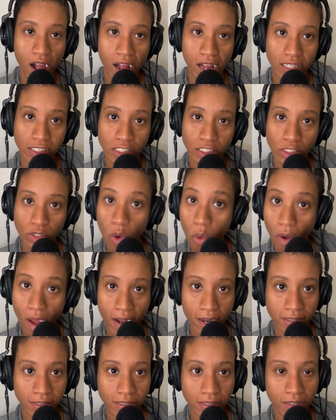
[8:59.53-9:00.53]
and
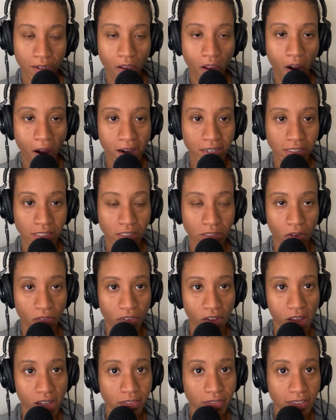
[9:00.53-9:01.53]
on. So if
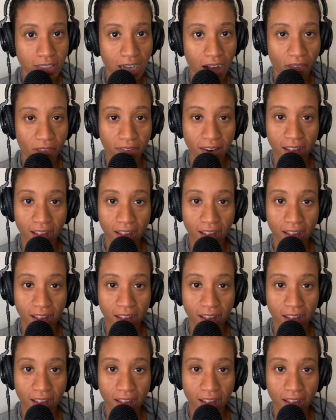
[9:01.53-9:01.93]
y'all ever have